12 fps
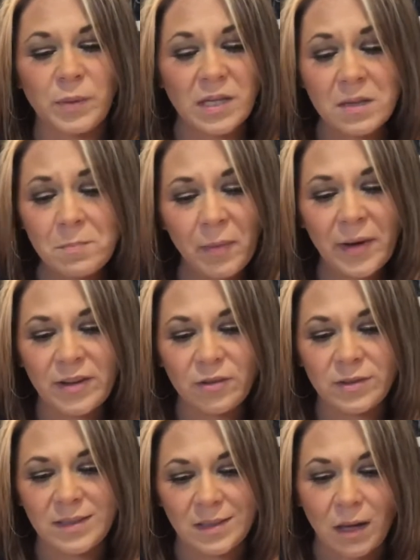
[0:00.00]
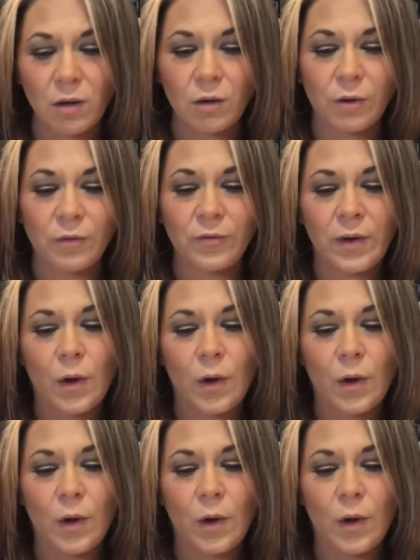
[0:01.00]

being by yourself,